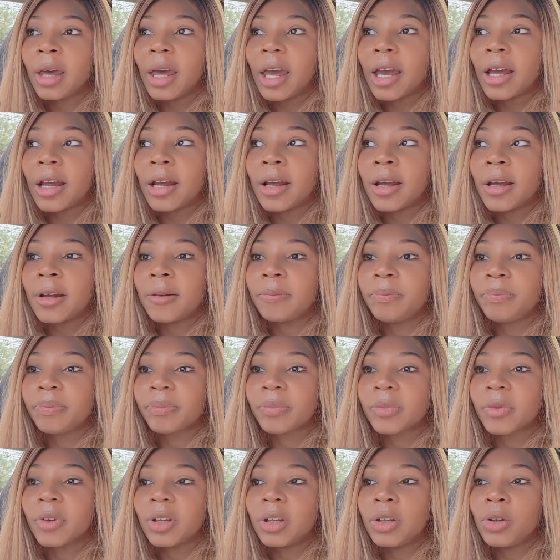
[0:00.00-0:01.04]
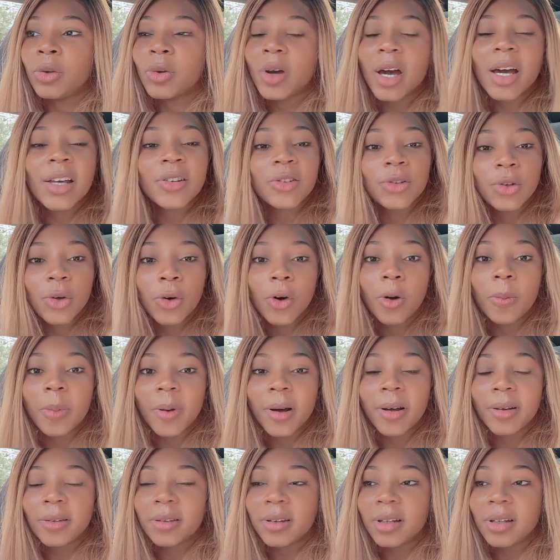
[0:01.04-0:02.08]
And you guys know about